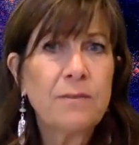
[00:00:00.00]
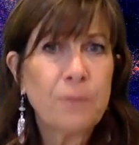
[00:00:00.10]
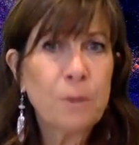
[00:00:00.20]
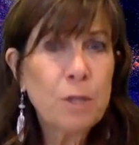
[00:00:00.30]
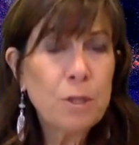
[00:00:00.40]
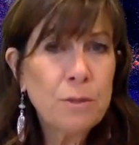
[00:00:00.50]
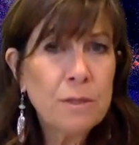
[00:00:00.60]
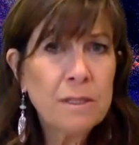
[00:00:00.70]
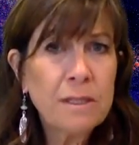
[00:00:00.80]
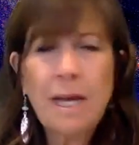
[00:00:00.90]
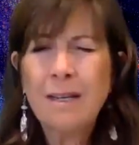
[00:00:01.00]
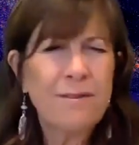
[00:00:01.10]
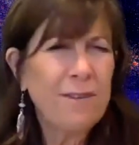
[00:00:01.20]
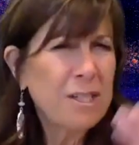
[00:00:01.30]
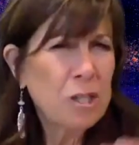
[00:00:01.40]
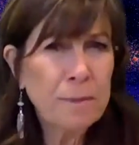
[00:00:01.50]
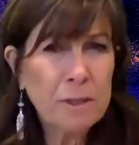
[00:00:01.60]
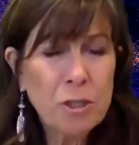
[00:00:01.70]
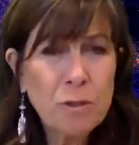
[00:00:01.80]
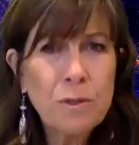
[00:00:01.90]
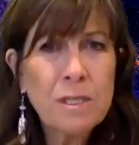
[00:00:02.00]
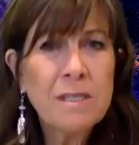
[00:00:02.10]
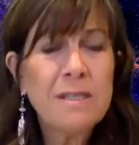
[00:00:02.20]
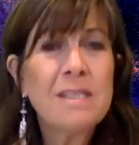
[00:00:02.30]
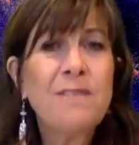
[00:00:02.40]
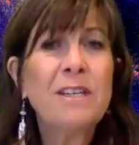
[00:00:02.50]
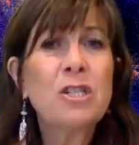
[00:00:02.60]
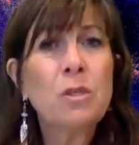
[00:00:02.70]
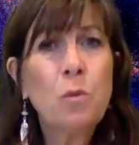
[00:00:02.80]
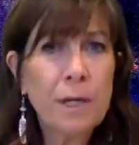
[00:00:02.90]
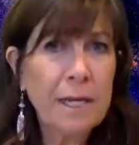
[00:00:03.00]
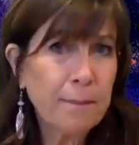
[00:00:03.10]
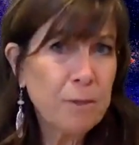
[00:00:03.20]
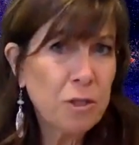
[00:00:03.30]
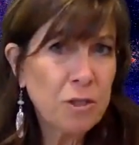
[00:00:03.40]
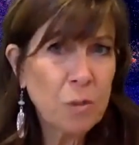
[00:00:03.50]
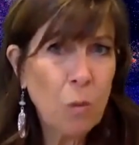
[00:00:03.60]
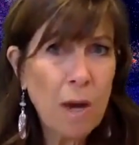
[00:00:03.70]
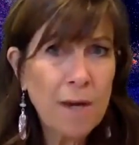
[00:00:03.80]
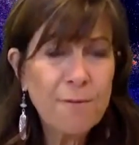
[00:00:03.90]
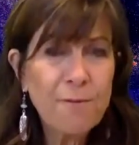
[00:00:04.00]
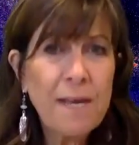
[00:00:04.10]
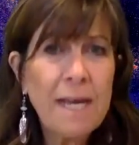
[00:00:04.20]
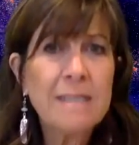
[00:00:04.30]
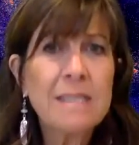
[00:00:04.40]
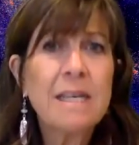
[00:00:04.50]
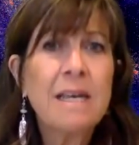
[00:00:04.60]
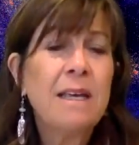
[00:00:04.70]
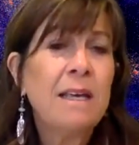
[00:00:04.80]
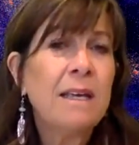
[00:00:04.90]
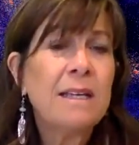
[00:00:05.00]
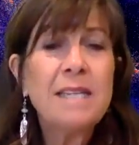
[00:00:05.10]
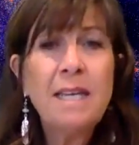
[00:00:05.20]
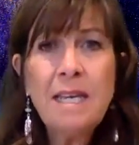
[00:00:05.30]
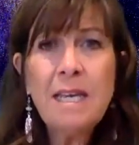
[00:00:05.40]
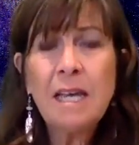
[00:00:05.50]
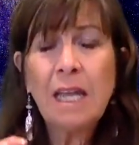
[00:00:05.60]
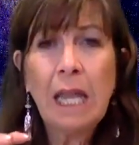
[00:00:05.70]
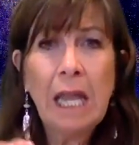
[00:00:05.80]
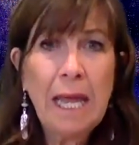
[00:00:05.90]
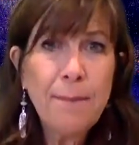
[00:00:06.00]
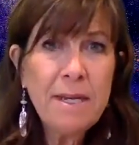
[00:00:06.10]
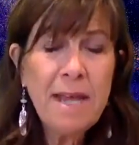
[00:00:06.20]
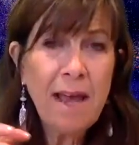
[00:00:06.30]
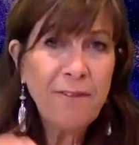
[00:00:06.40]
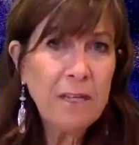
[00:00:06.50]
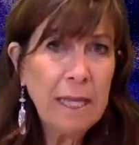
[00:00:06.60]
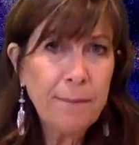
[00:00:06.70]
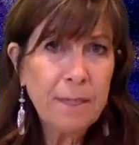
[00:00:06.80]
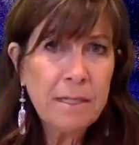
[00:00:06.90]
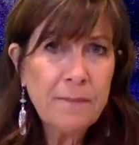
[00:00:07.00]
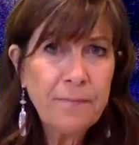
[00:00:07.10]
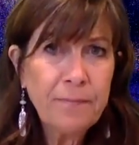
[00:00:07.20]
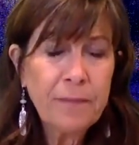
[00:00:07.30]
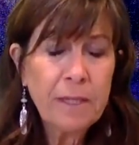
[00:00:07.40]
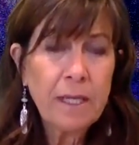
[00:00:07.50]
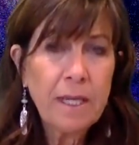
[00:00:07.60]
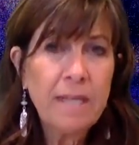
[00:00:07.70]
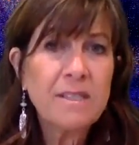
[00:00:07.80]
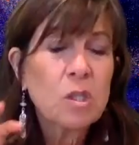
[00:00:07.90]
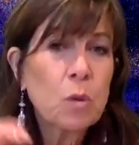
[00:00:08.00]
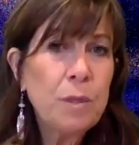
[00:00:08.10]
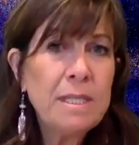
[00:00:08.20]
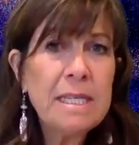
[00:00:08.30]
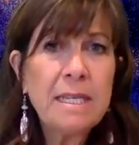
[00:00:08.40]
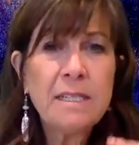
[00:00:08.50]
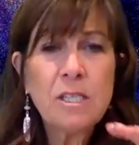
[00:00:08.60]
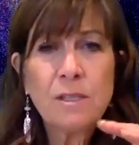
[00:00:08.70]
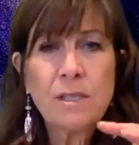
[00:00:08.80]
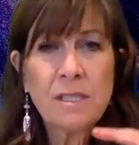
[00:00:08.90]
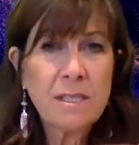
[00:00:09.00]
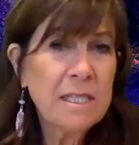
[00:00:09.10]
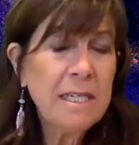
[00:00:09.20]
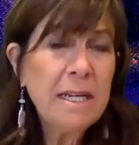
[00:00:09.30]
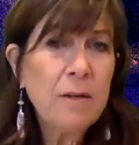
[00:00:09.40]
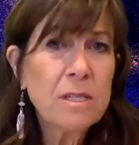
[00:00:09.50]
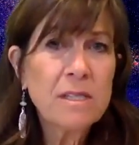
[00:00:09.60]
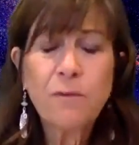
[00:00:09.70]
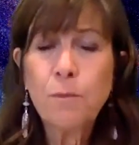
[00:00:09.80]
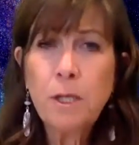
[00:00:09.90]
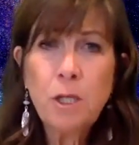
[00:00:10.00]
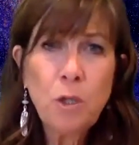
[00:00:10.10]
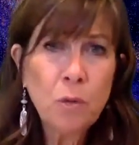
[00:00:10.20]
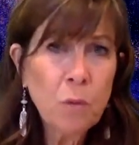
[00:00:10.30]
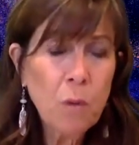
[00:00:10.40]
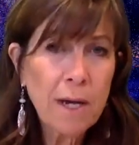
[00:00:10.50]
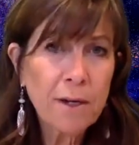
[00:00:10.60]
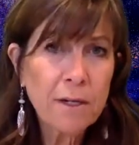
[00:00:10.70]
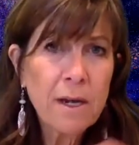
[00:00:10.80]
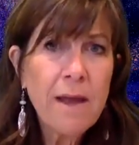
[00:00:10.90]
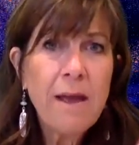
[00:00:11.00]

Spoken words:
fruit juices or vegetable juices, eventually working up to just a water fast. Taking half a lemon, and squeezing it into 16 ounces of pure water